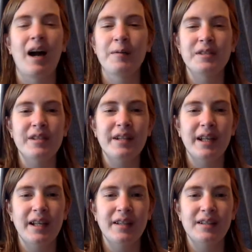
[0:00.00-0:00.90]
was
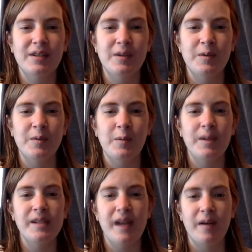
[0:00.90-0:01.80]
looking to
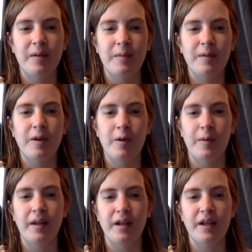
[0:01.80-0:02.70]
weed down,
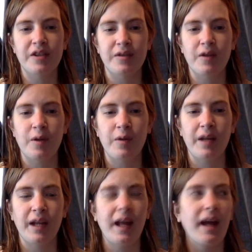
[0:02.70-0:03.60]
my collection of
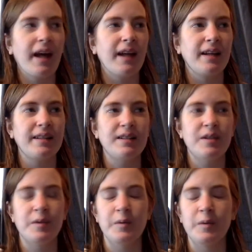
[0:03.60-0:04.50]
clothing and
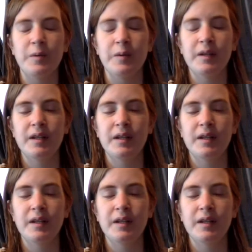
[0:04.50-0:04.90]
to